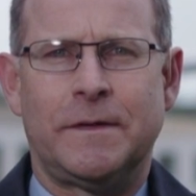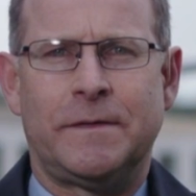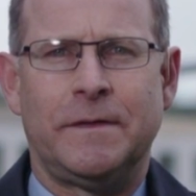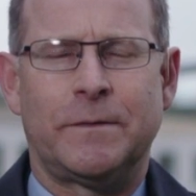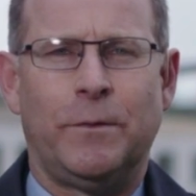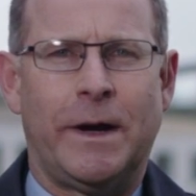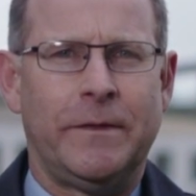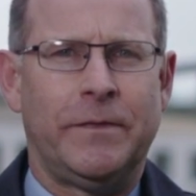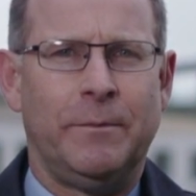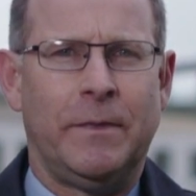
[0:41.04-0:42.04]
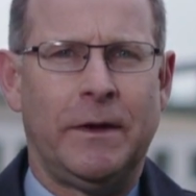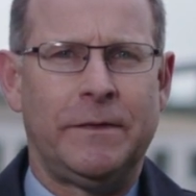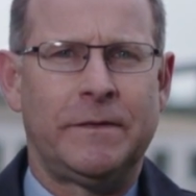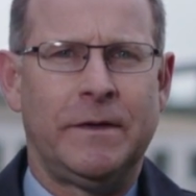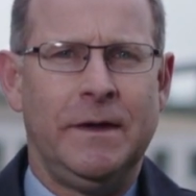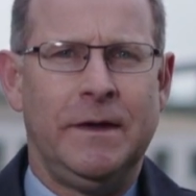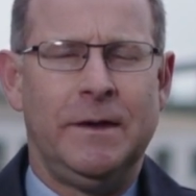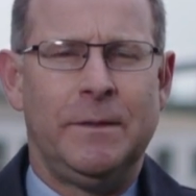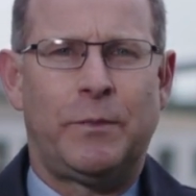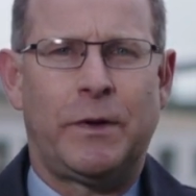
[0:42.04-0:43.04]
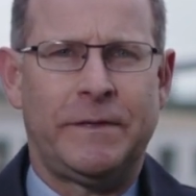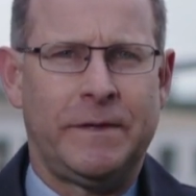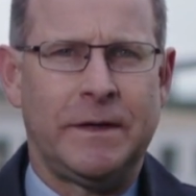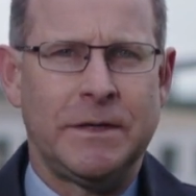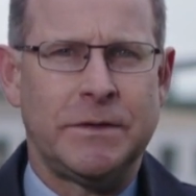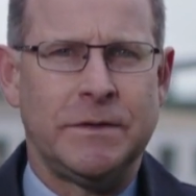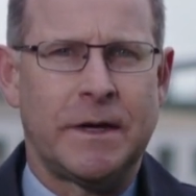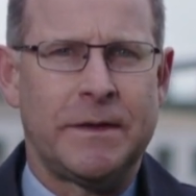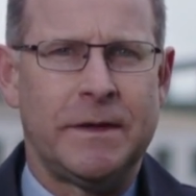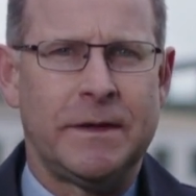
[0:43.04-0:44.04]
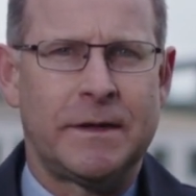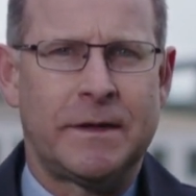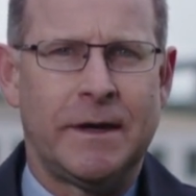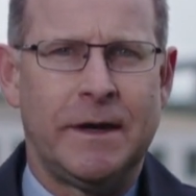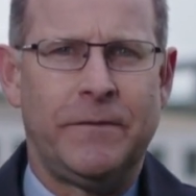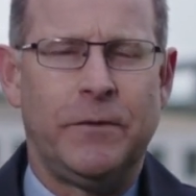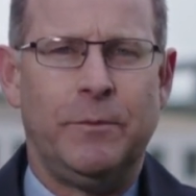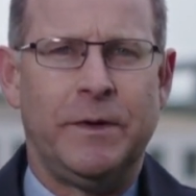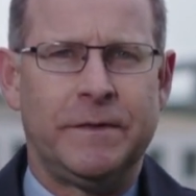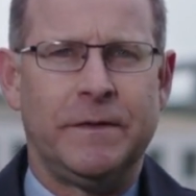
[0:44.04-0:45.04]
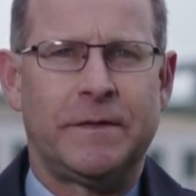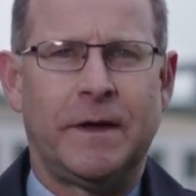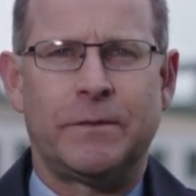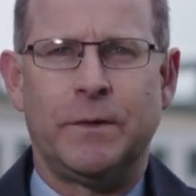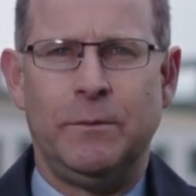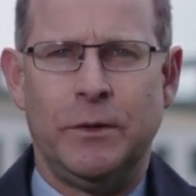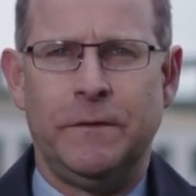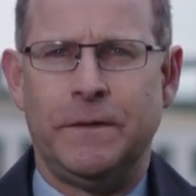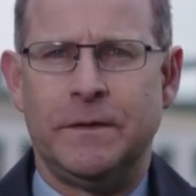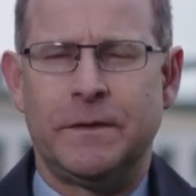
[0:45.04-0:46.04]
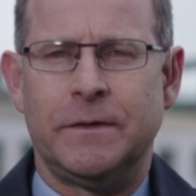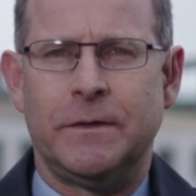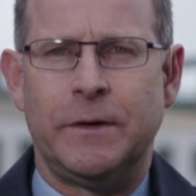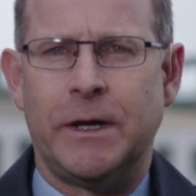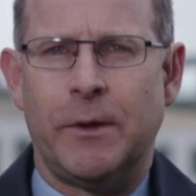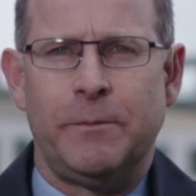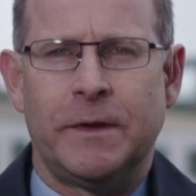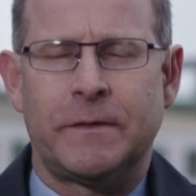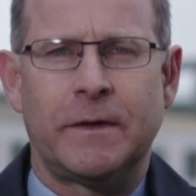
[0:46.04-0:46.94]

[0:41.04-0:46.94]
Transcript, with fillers: look, this is one of the most pressing issues, I think, uh, for business as we move into the reopening.